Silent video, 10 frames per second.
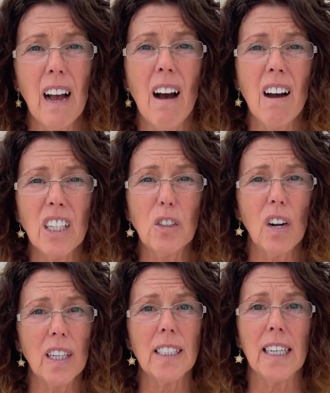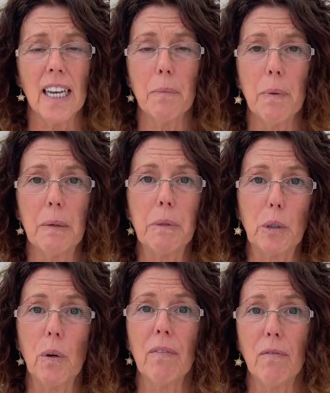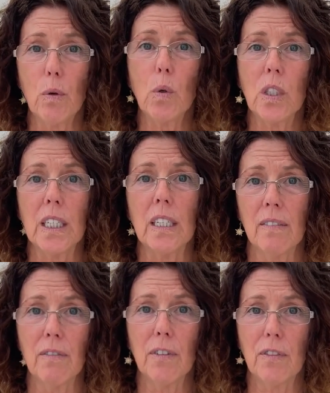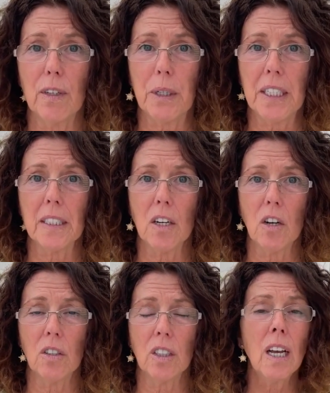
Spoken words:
I try to keep it between 40 and 50 minutes long.